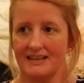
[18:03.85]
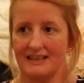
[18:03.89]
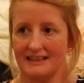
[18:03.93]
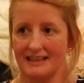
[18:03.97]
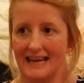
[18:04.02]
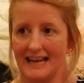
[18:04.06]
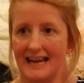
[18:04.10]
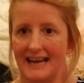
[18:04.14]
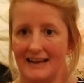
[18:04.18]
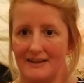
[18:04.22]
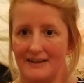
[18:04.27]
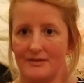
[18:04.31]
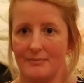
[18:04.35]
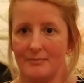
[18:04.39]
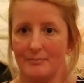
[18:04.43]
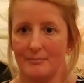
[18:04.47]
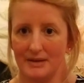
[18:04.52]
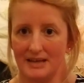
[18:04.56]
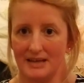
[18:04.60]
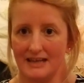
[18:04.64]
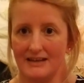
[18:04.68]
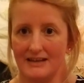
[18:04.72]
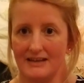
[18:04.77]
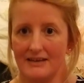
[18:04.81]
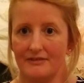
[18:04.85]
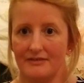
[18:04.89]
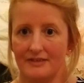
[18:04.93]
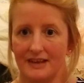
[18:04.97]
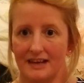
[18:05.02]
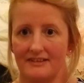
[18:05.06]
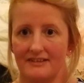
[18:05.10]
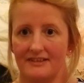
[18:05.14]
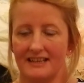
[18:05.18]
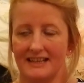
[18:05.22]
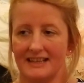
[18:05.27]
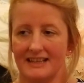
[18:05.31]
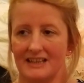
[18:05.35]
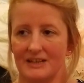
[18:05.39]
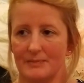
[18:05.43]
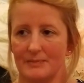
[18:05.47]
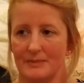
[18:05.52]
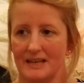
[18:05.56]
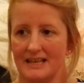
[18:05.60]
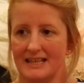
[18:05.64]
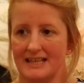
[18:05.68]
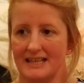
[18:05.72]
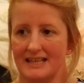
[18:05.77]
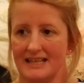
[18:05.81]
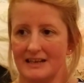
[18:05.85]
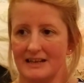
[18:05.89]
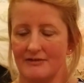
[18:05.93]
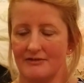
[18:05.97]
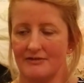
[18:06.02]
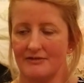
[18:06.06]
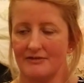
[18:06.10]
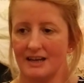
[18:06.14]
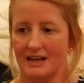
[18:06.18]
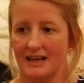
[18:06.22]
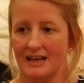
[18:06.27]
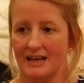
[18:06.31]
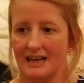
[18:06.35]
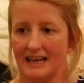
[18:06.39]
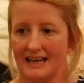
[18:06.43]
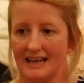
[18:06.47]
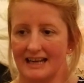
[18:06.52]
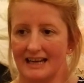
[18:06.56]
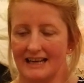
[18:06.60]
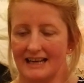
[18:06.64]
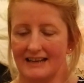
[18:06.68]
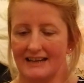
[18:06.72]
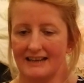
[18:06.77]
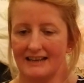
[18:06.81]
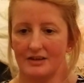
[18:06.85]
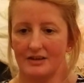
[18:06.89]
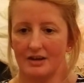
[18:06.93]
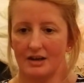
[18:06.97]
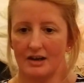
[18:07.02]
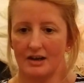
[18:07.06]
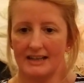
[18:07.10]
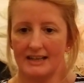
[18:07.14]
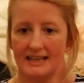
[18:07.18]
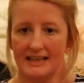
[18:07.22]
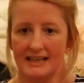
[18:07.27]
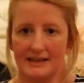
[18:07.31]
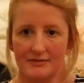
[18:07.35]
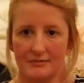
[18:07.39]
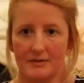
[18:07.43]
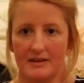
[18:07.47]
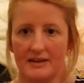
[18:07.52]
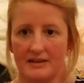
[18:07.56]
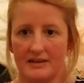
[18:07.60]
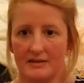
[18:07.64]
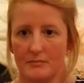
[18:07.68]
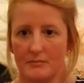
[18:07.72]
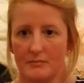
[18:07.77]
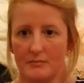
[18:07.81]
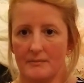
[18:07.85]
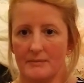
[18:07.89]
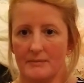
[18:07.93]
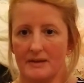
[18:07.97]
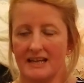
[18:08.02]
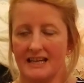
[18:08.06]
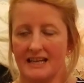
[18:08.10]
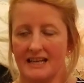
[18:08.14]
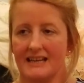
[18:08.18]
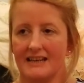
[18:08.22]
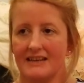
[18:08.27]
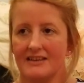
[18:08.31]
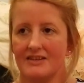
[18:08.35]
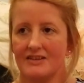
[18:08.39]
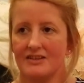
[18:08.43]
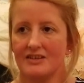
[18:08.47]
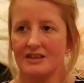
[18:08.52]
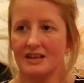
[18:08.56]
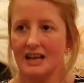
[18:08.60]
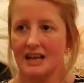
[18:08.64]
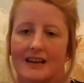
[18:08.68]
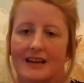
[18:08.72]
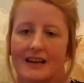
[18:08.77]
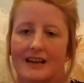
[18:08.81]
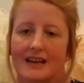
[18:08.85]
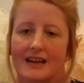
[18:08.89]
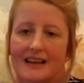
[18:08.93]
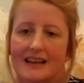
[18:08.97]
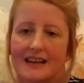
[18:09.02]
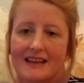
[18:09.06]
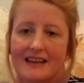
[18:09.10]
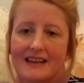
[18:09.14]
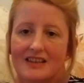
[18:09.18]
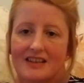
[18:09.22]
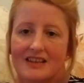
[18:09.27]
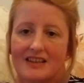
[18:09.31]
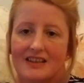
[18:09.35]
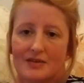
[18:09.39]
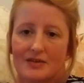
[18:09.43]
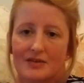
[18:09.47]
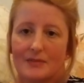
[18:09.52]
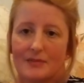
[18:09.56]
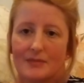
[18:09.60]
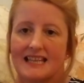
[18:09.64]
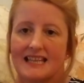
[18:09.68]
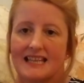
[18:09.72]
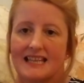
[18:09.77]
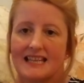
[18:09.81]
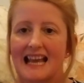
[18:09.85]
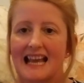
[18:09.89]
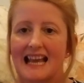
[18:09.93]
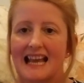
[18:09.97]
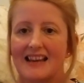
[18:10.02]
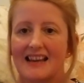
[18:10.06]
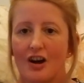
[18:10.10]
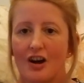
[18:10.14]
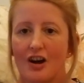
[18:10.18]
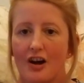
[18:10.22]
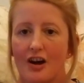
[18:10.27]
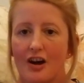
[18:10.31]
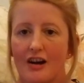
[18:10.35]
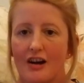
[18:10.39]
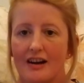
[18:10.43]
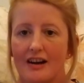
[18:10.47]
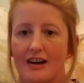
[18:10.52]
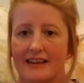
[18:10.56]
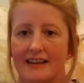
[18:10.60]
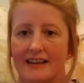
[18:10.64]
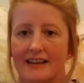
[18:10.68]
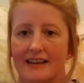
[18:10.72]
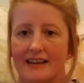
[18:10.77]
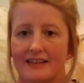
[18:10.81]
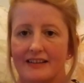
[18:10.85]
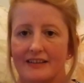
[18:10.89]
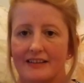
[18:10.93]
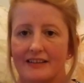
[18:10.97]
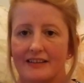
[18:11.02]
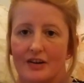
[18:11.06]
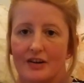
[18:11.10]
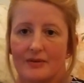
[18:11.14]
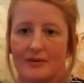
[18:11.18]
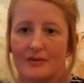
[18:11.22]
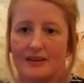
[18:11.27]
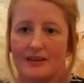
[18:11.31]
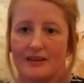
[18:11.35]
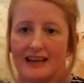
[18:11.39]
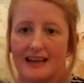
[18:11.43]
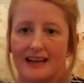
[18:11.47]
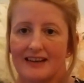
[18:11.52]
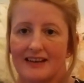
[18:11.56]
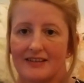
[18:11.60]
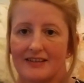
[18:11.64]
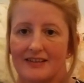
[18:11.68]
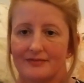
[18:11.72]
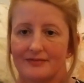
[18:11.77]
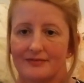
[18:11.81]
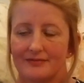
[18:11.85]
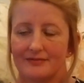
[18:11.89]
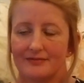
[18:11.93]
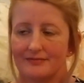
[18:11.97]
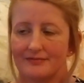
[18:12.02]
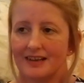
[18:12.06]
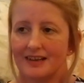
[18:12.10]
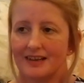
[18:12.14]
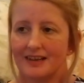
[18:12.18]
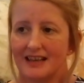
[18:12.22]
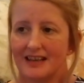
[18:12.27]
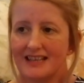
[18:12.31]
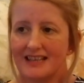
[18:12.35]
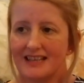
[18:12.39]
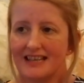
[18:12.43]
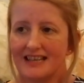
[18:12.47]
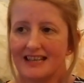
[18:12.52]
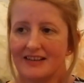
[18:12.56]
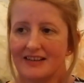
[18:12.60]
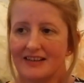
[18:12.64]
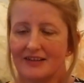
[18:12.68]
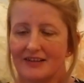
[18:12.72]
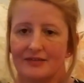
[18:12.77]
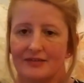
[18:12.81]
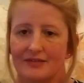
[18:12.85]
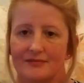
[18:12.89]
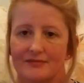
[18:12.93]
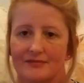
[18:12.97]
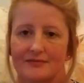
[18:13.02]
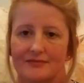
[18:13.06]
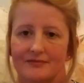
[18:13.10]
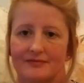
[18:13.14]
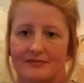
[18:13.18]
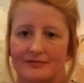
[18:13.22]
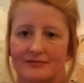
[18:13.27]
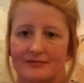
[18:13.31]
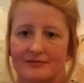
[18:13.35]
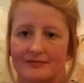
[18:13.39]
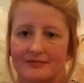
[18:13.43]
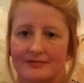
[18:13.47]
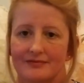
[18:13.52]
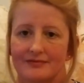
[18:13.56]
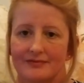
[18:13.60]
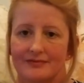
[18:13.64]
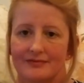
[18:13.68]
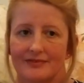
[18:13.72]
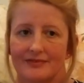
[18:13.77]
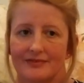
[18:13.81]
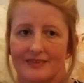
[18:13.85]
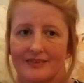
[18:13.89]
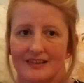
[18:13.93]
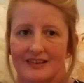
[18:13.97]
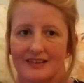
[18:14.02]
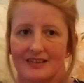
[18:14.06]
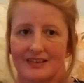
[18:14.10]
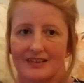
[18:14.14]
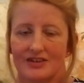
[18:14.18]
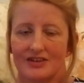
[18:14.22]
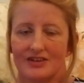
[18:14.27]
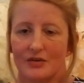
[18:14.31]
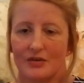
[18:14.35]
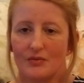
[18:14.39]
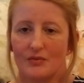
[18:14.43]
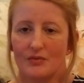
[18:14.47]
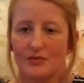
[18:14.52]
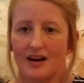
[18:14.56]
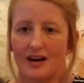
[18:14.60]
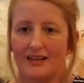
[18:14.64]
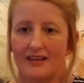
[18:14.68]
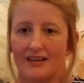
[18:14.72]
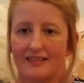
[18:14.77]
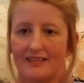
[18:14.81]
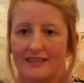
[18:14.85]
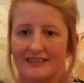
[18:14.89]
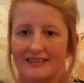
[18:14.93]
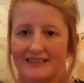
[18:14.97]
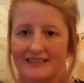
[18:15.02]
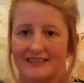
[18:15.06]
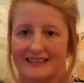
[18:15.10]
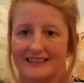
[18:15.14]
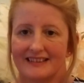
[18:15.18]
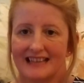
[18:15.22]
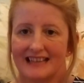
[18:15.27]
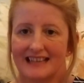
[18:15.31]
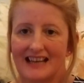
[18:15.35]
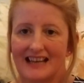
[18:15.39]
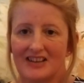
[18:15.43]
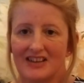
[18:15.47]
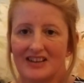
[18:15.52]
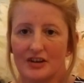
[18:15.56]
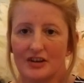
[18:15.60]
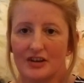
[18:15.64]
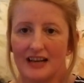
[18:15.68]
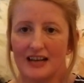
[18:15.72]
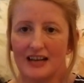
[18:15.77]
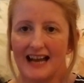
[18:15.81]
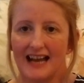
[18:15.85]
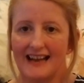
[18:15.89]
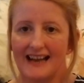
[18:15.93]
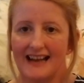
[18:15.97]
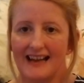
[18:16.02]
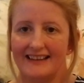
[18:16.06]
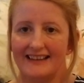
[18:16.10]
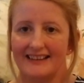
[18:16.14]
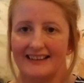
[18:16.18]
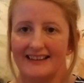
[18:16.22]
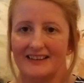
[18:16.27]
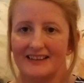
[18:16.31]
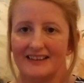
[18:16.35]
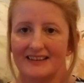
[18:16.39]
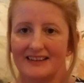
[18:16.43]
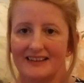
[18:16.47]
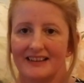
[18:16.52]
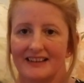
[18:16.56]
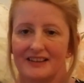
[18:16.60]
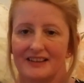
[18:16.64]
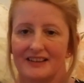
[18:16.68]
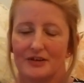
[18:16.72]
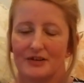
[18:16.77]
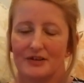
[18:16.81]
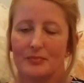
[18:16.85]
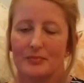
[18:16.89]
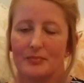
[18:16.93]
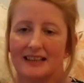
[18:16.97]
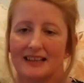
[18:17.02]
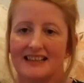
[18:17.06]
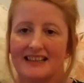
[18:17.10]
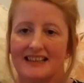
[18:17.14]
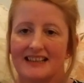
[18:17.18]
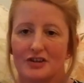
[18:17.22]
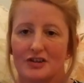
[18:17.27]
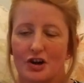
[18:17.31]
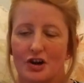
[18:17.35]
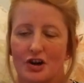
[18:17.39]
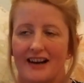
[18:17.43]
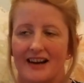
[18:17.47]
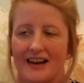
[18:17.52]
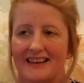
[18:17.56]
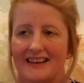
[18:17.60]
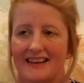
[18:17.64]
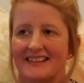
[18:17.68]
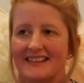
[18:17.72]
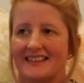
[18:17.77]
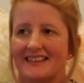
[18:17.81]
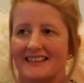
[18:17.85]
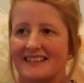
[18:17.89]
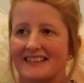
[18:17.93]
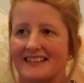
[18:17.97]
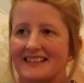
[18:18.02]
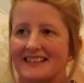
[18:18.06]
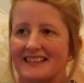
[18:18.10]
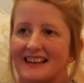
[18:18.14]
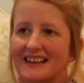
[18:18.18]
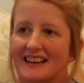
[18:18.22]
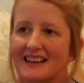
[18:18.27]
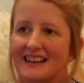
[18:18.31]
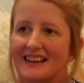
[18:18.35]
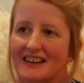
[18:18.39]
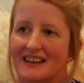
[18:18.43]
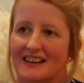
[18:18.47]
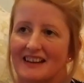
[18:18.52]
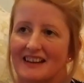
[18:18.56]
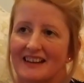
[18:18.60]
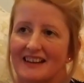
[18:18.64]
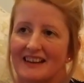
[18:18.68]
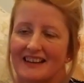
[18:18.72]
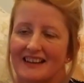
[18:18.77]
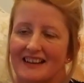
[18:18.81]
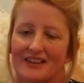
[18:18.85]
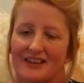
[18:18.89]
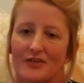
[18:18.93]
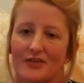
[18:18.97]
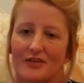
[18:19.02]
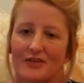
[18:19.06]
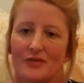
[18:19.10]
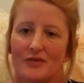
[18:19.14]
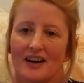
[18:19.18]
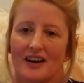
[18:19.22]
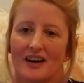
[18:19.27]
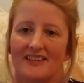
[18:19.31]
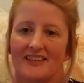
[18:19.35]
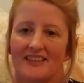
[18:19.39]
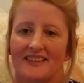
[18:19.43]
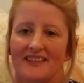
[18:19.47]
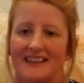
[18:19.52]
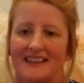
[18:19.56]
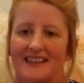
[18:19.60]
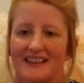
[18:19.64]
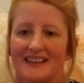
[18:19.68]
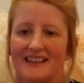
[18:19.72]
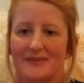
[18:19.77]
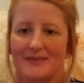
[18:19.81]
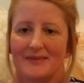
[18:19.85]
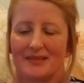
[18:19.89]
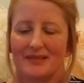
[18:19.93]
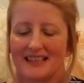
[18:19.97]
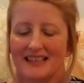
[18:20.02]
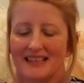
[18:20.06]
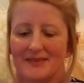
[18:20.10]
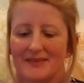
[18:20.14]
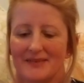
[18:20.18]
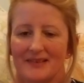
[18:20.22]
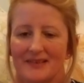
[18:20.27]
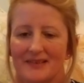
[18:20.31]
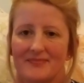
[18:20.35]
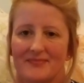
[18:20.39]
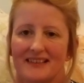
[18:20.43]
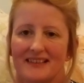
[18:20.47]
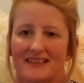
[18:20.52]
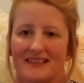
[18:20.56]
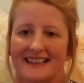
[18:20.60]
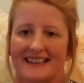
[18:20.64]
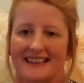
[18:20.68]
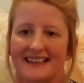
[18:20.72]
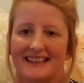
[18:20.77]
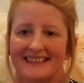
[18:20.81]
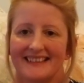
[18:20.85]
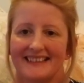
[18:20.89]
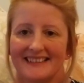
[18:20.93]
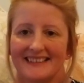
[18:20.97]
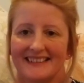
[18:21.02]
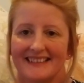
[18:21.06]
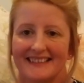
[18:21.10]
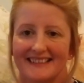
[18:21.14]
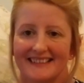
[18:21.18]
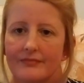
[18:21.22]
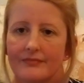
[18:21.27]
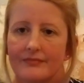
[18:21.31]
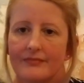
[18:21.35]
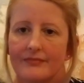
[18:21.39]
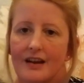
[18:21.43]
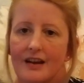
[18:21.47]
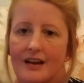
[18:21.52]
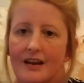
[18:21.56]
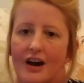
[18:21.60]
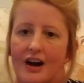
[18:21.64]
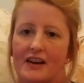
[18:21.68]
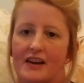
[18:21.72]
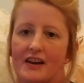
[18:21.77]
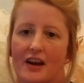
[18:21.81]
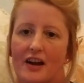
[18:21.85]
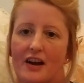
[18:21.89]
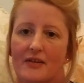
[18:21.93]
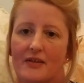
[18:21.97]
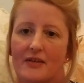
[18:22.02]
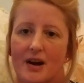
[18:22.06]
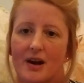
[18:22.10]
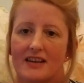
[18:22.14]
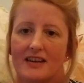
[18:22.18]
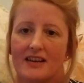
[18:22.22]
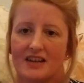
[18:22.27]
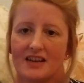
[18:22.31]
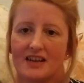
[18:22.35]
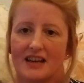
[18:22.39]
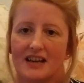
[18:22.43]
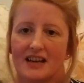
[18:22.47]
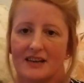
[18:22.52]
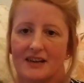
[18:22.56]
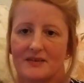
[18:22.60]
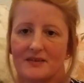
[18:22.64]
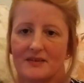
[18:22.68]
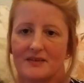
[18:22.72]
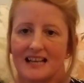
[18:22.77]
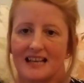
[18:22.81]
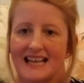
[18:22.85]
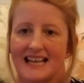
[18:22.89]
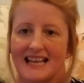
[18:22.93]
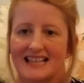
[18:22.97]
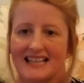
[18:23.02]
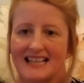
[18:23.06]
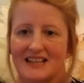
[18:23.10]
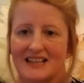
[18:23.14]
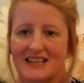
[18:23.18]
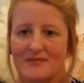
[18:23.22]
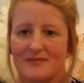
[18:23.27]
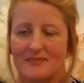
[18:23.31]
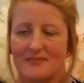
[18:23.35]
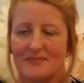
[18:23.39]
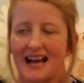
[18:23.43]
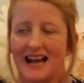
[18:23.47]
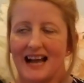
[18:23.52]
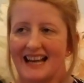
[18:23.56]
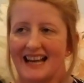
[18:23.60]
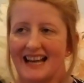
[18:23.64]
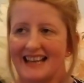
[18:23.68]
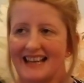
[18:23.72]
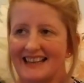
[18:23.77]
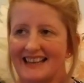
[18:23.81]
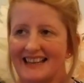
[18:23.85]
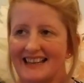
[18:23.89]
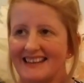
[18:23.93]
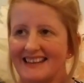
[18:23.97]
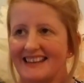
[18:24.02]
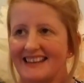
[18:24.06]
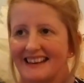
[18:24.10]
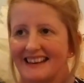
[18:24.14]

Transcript: can be very expensive, and I live within my means. It just means that I go without until. So what? That's okay. So please guys, don't worry. Please, please, please. I know my circumstances may